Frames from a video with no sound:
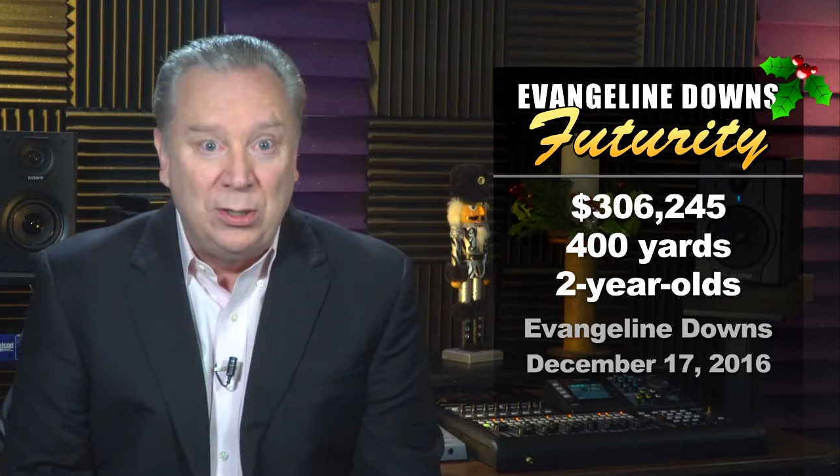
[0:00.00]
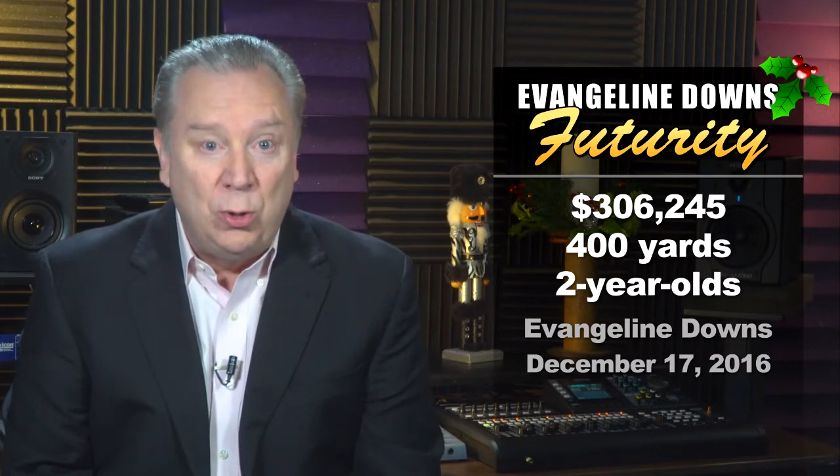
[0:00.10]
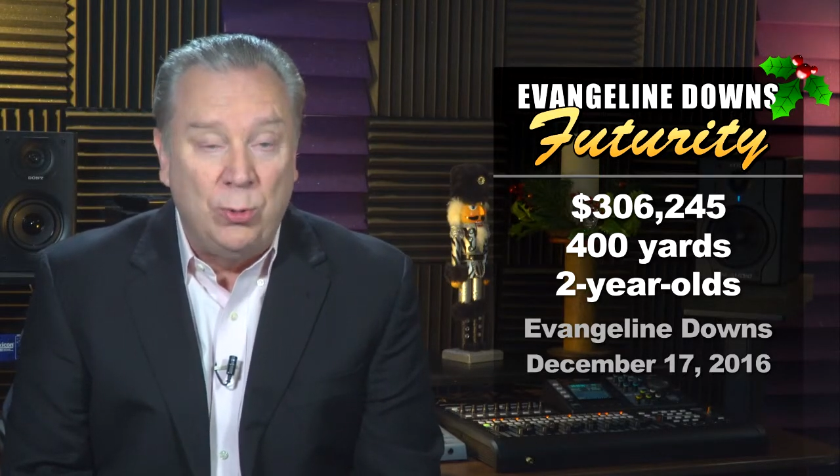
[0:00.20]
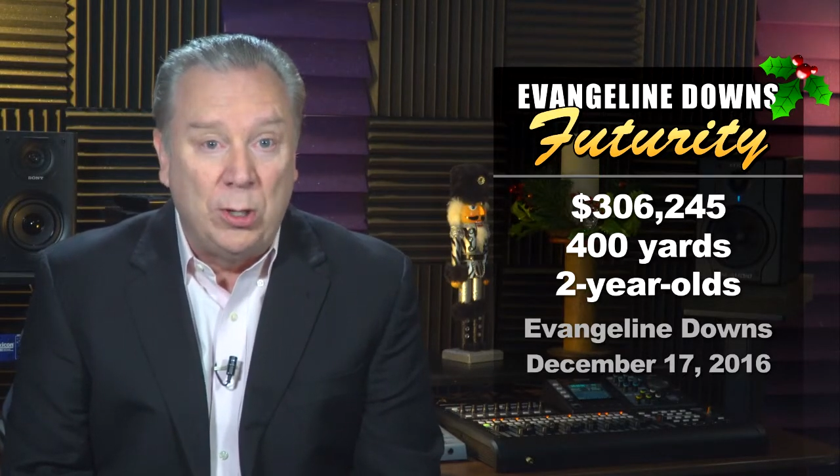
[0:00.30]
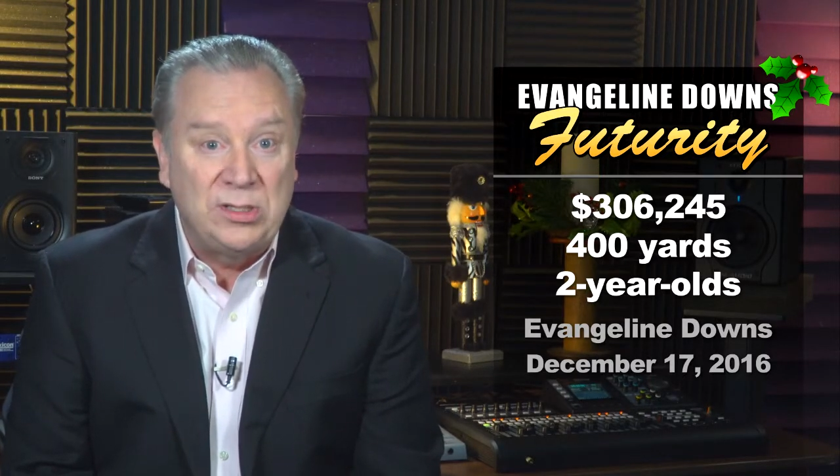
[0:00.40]

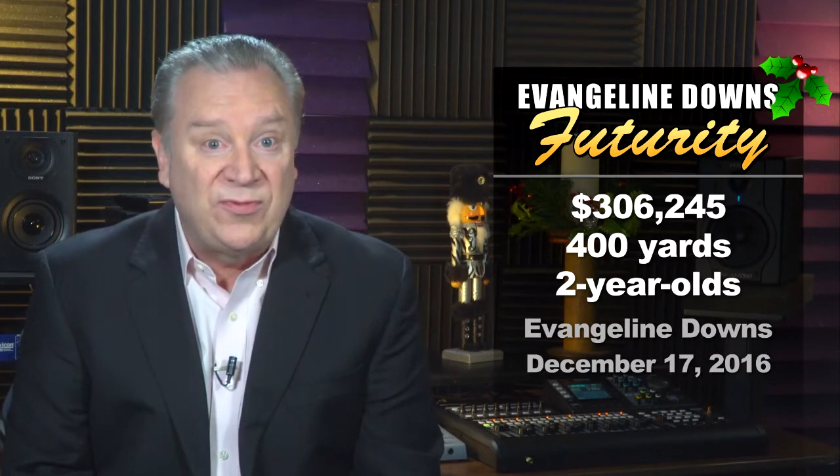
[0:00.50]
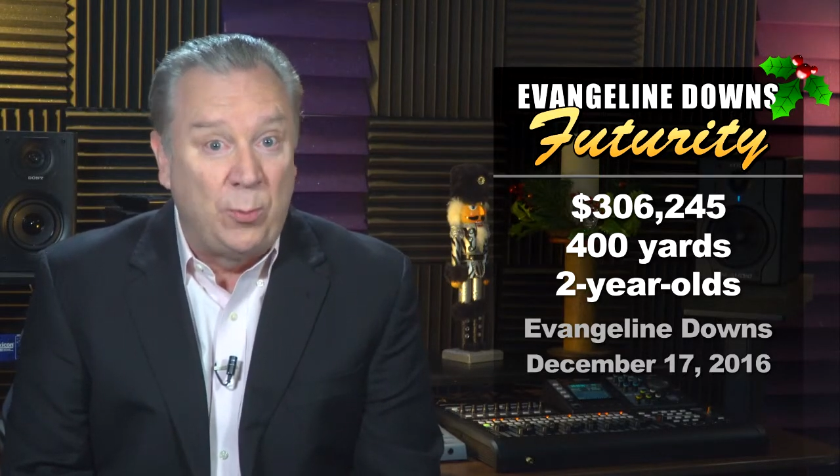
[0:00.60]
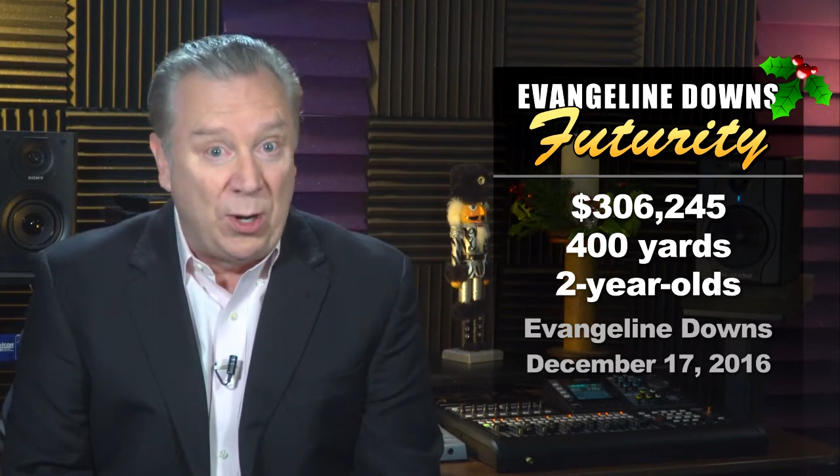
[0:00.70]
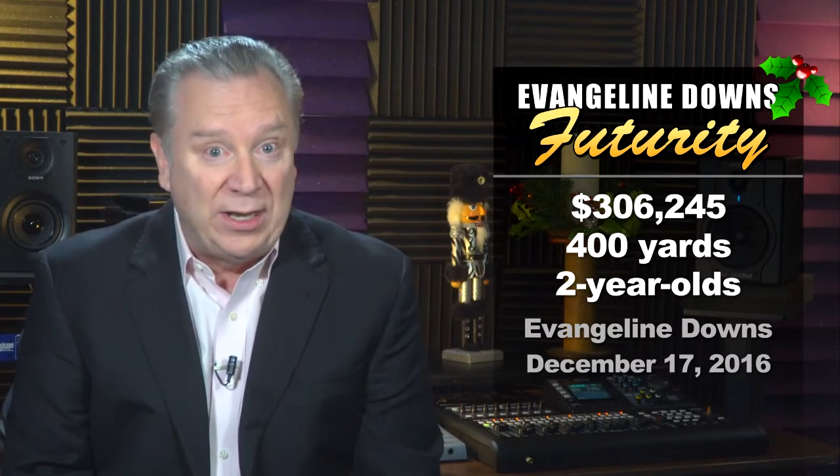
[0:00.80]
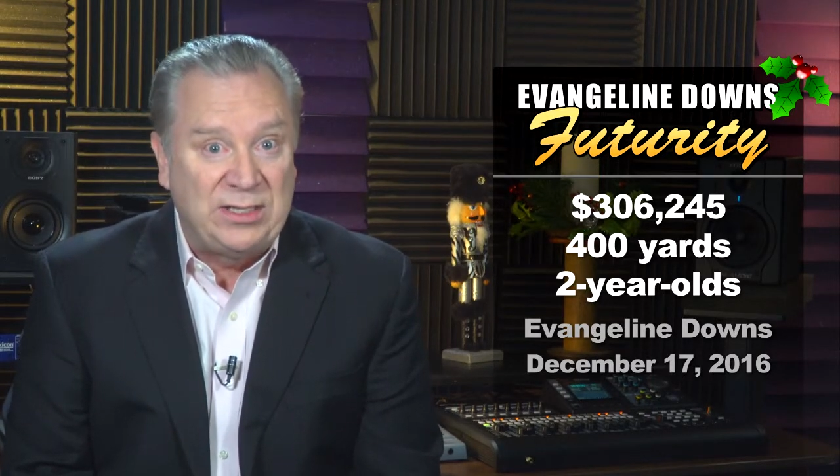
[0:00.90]
who rose
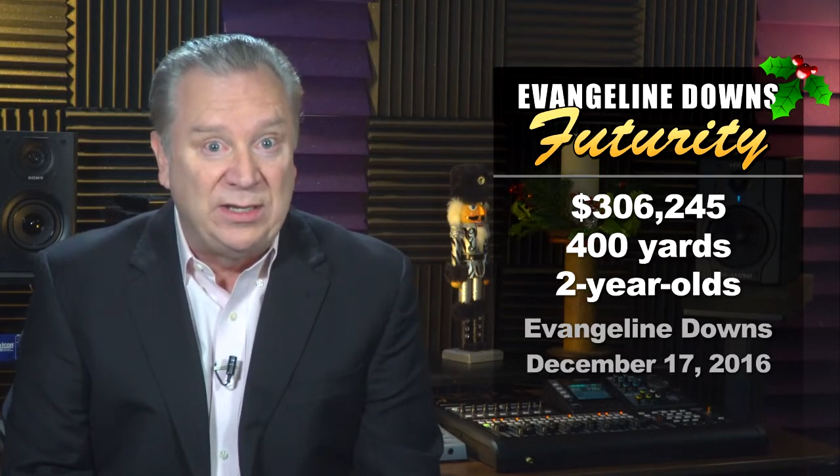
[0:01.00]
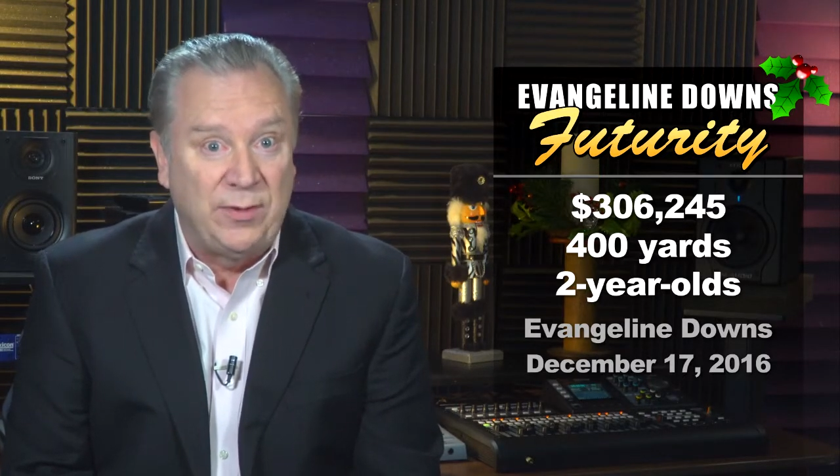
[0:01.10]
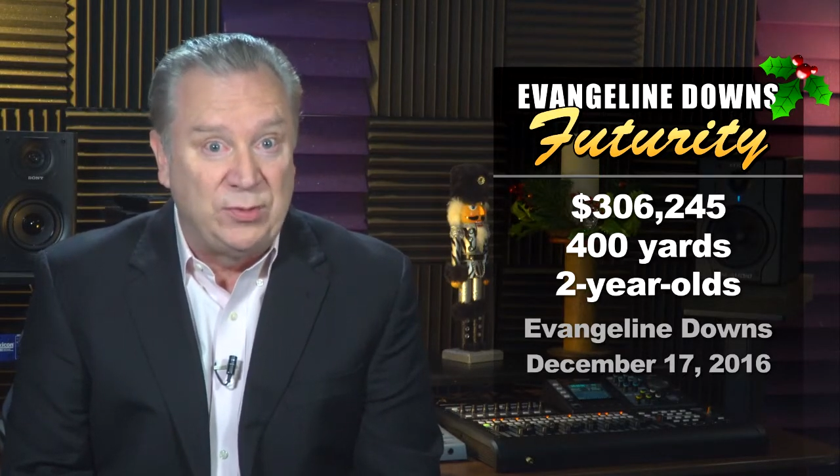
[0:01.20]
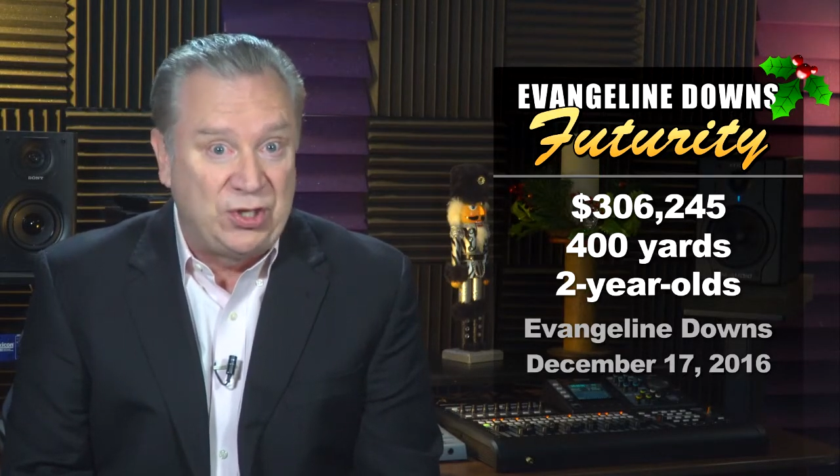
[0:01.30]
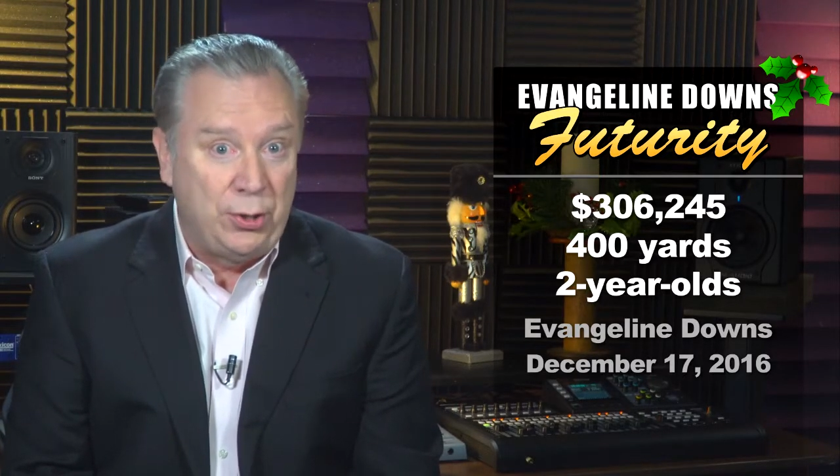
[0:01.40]
from relative
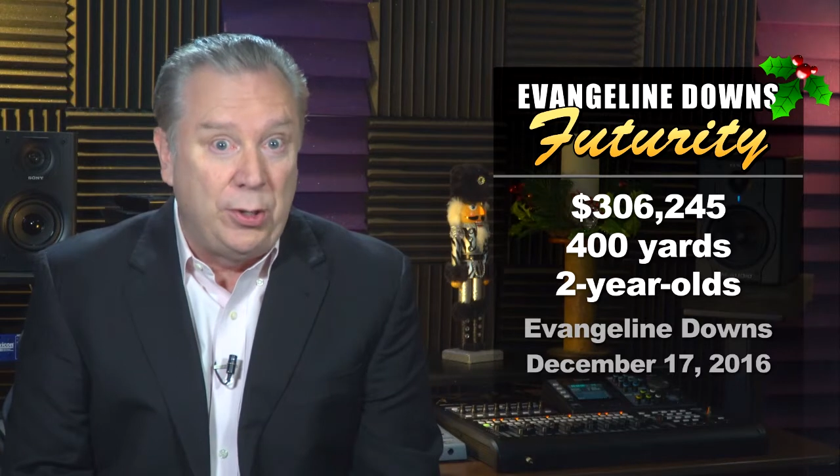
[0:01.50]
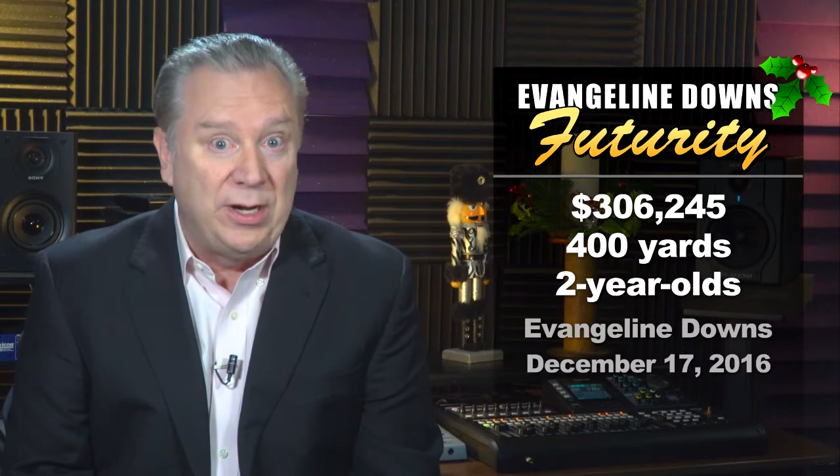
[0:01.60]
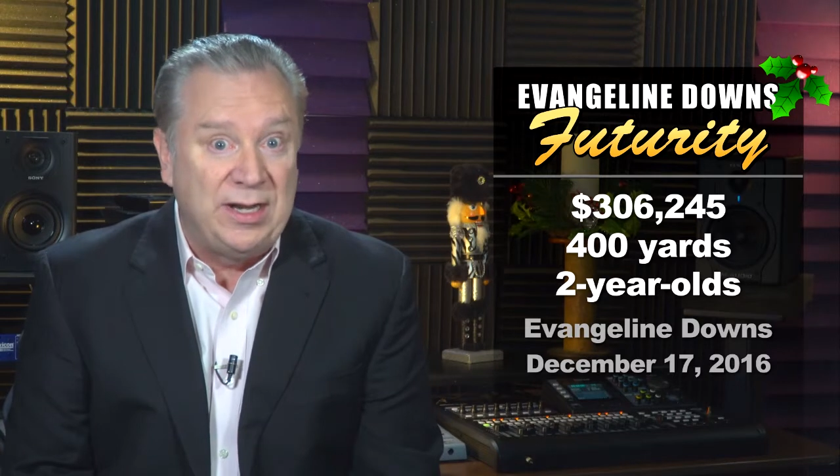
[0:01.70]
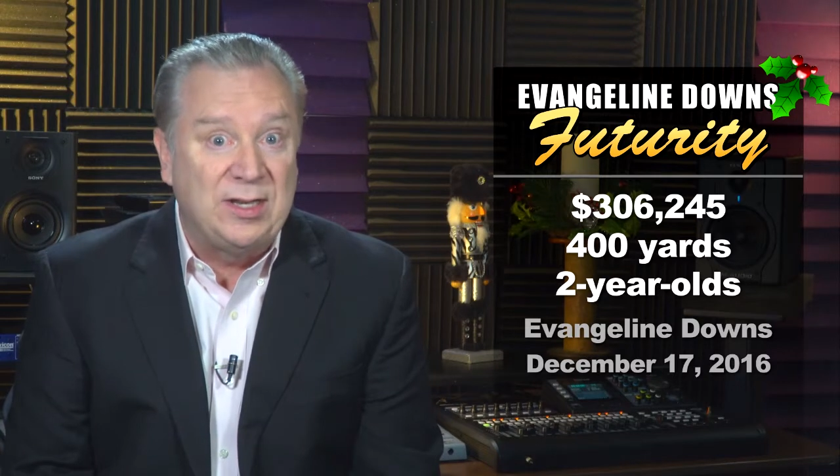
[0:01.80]
obscurity